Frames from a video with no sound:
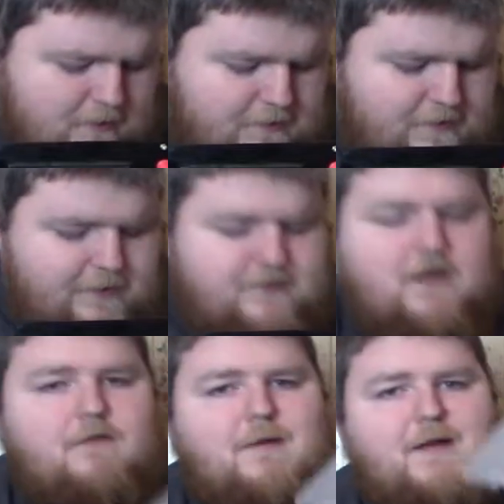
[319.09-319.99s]
so here's
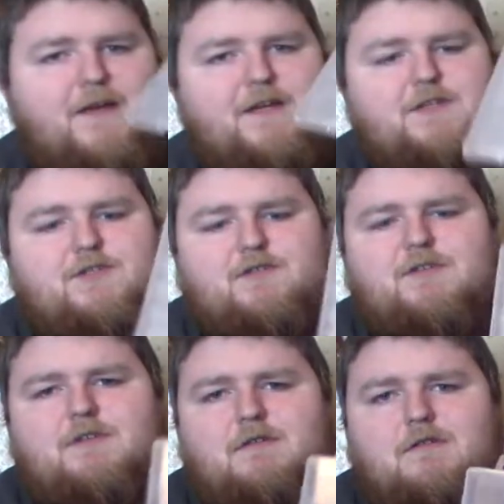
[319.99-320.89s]
all my
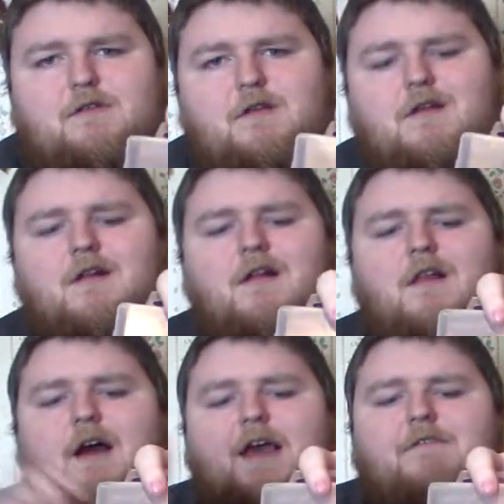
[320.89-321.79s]
extras.
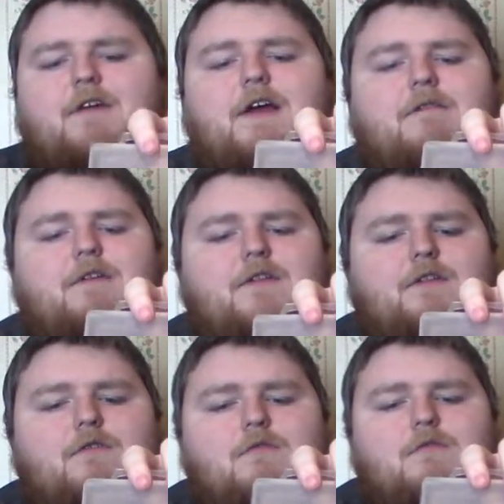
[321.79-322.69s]
I even have a
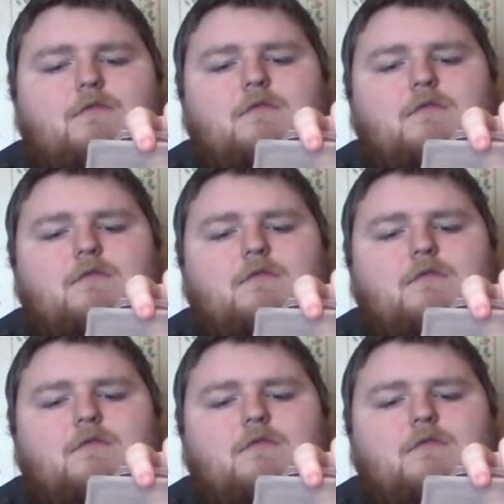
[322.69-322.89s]
little